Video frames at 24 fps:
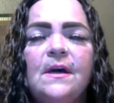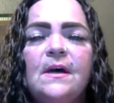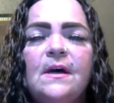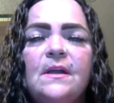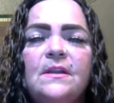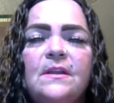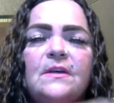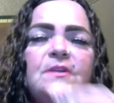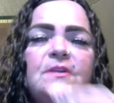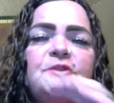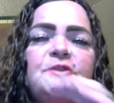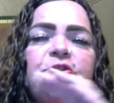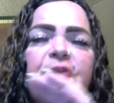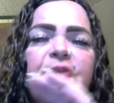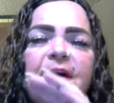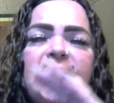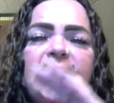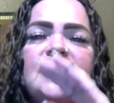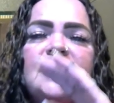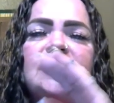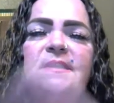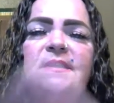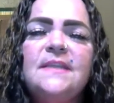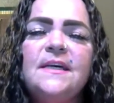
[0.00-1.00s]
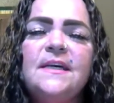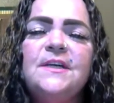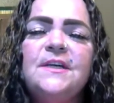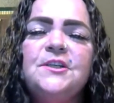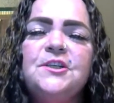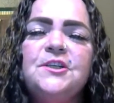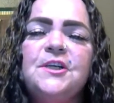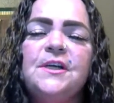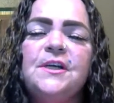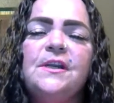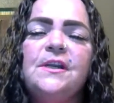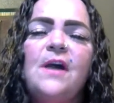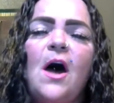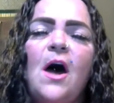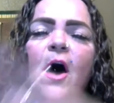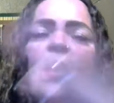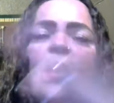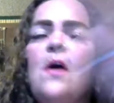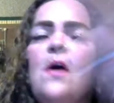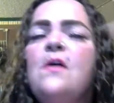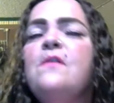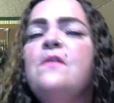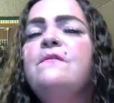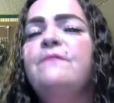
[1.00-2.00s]
the transition
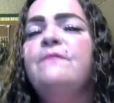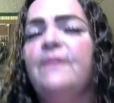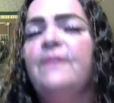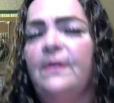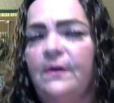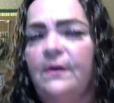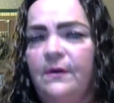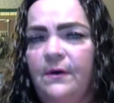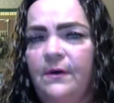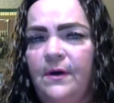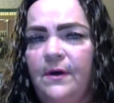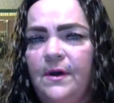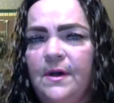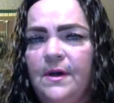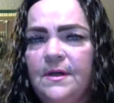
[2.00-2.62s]
over